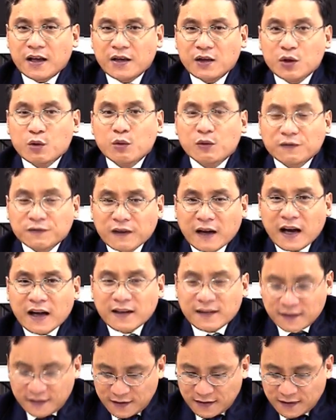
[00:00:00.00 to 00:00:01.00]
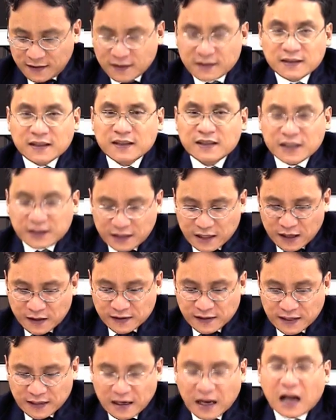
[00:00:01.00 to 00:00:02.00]
You will find the details
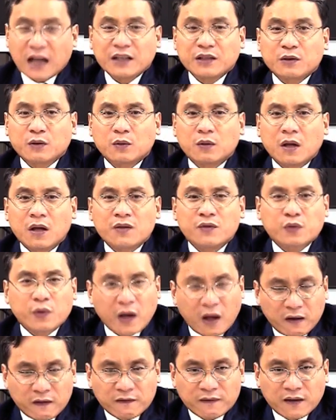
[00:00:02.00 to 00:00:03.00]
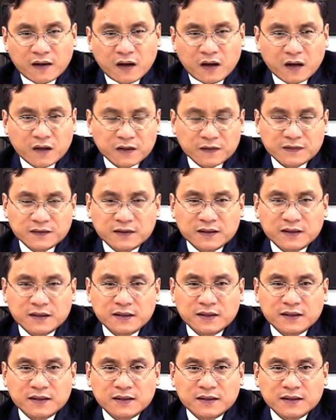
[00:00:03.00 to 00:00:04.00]
in Article 12 of
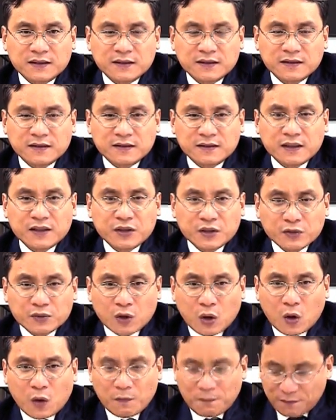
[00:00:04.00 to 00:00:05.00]
the new law.